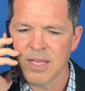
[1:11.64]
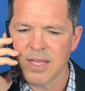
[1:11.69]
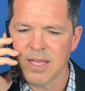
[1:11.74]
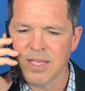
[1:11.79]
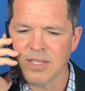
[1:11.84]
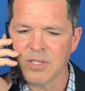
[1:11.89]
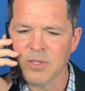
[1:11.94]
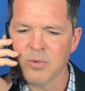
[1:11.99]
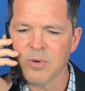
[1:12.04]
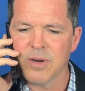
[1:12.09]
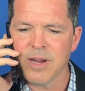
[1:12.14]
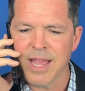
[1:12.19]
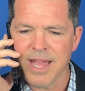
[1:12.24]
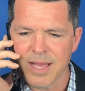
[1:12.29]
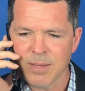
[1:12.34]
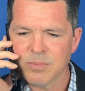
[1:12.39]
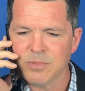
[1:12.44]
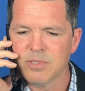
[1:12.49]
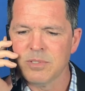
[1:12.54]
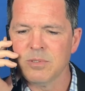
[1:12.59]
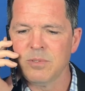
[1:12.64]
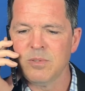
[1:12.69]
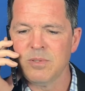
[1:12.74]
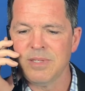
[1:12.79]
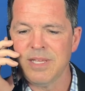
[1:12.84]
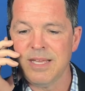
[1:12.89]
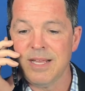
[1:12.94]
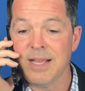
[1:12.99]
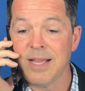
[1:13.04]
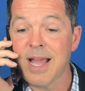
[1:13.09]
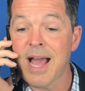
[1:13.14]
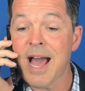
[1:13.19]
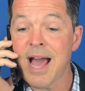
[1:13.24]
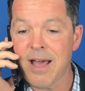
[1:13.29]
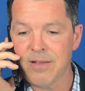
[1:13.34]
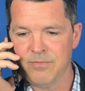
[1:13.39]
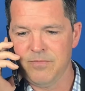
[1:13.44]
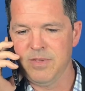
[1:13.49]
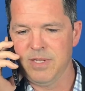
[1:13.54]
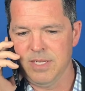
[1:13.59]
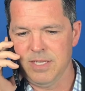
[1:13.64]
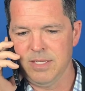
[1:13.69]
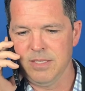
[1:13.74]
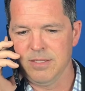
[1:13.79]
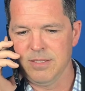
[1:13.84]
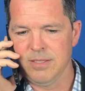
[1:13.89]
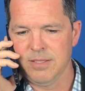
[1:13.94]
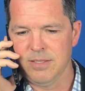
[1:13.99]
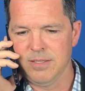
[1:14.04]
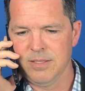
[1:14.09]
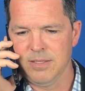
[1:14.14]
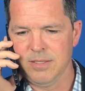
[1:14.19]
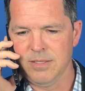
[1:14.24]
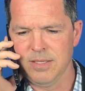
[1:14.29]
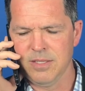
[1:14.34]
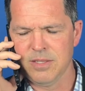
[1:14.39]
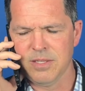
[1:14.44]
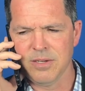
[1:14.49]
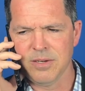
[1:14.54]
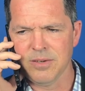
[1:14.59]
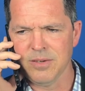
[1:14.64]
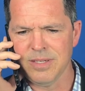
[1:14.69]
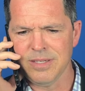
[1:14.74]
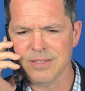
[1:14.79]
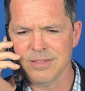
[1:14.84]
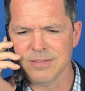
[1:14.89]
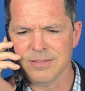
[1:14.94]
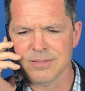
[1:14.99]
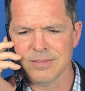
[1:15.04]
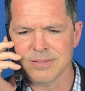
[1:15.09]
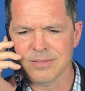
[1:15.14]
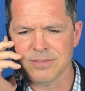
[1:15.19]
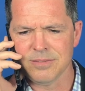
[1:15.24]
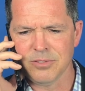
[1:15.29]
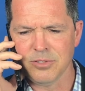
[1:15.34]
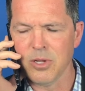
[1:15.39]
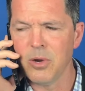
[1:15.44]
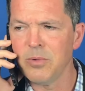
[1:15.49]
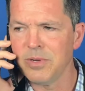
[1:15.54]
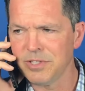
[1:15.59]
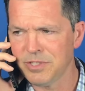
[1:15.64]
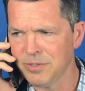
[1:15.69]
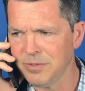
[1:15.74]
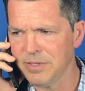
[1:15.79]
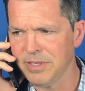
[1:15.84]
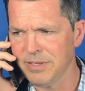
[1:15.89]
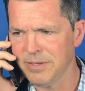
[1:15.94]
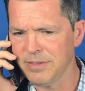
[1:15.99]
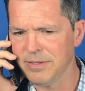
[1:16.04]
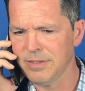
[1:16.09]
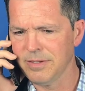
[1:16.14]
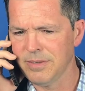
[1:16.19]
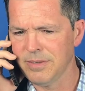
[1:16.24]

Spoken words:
And you are absolutely confident that there is no issue here.